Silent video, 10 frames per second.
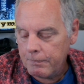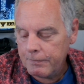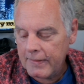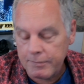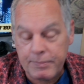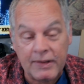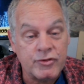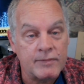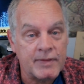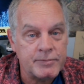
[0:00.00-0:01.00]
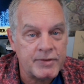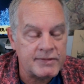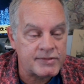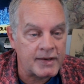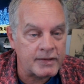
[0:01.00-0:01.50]
Had a picture of him
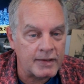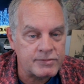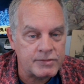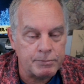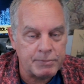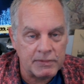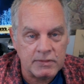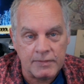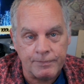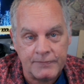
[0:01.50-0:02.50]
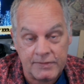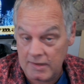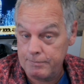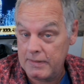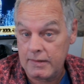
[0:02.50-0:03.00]
standing next to Bill Clinton. Does
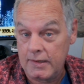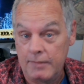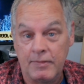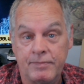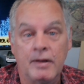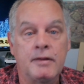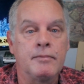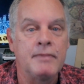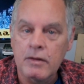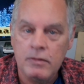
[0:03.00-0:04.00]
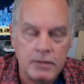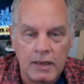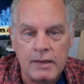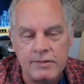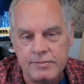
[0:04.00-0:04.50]
that make him a fucking
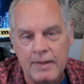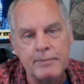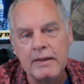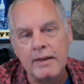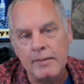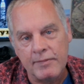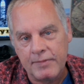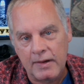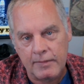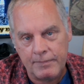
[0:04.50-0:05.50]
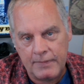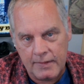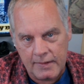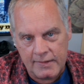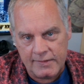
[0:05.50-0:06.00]
neocon? Does that make him a fucking
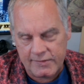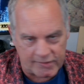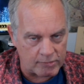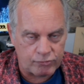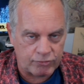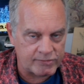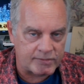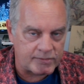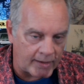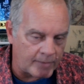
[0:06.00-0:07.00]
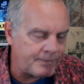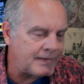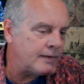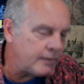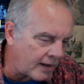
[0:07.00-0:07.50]
centrist Dem?
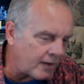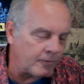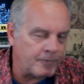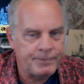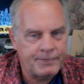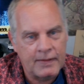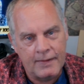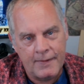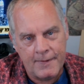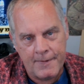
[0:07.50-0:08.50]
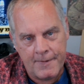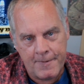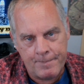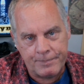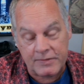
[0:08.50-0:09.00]
No.
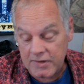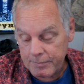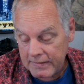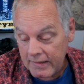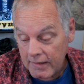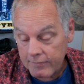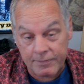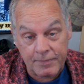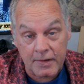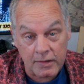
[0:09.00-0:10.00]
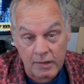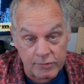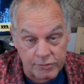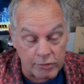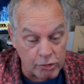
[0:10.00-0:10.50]
Does that mean he never fucking
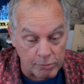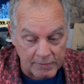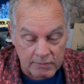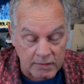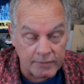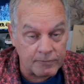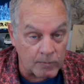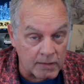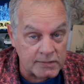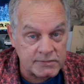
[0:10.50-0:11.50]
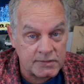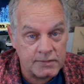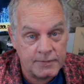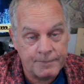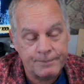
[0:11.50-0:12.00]
understood who Bill Clinton was
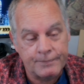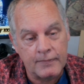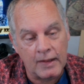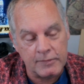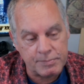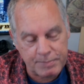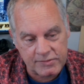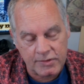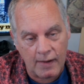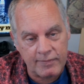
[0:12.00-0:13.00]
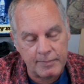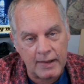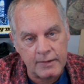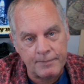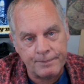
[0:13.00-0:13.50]
and was pissed off
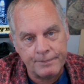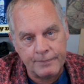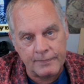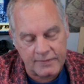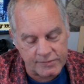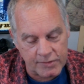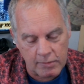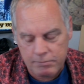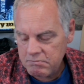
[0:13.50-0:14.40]
about it? Disheartened?